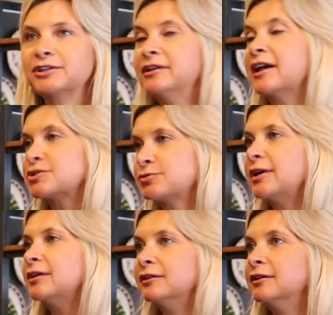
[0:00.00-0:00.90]
next
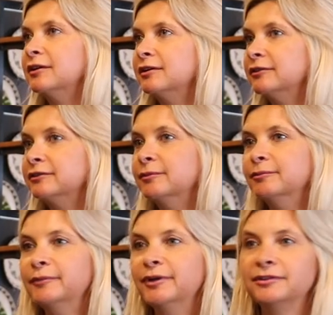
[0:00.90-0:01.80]
trend.
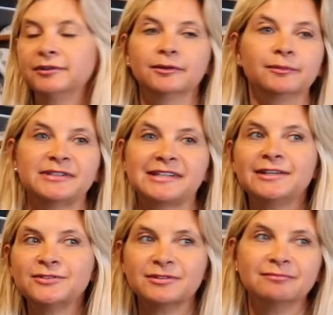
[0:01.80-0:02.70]
But
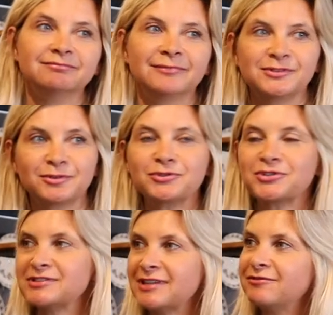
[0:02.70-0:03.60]
basically, it's almost
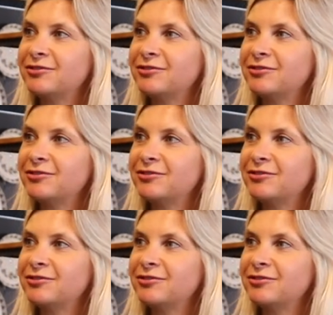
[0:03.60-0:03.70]
the same